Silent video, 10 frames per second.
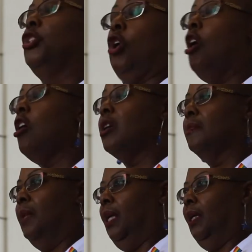jarred
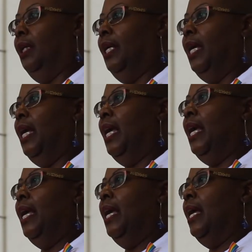me.
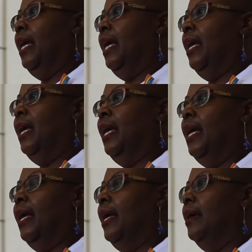
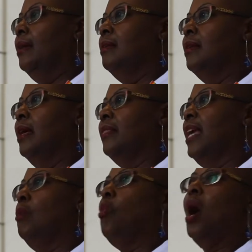And
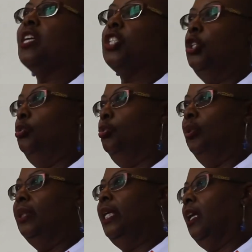they watch you
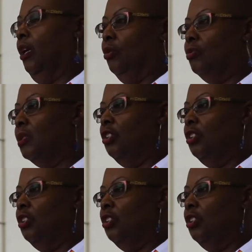really close.